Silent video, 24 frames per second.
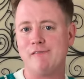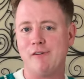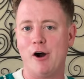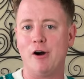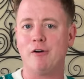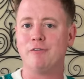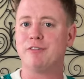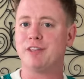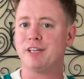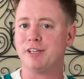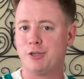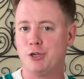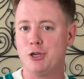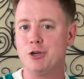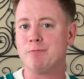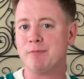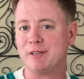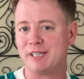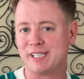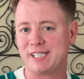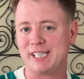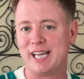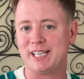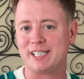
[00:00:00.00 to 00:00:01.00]
of the
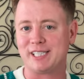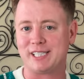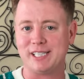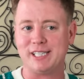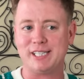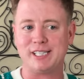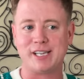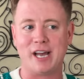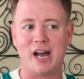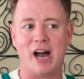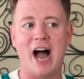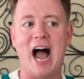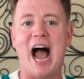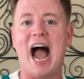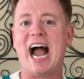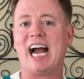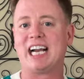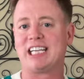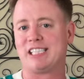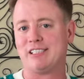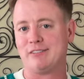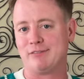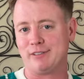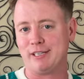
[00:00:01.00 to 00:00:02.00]
human senses are
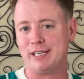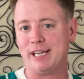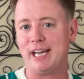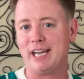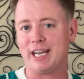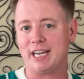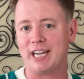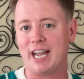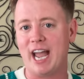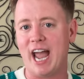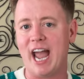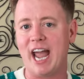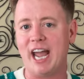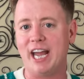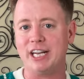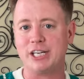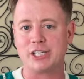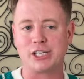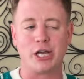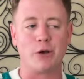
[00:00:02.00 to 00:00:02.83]
actively engaged,